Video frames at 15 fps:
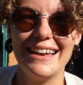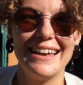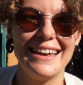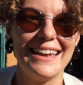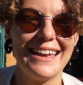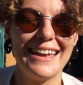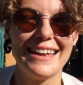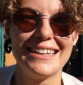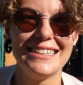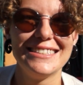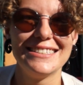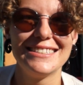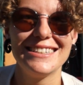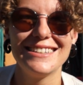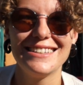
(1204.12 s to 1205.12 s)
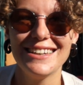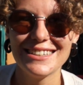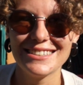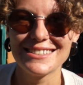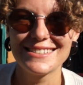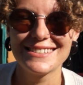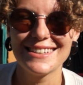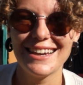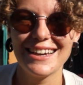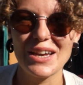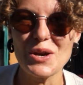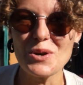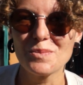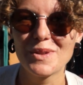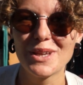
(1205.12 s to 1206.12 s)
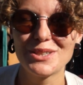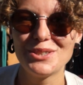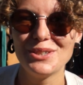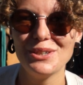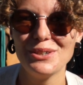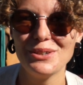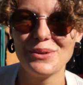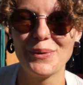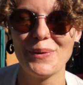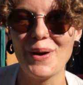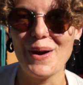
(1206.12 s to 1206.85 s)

And yes, I hope that you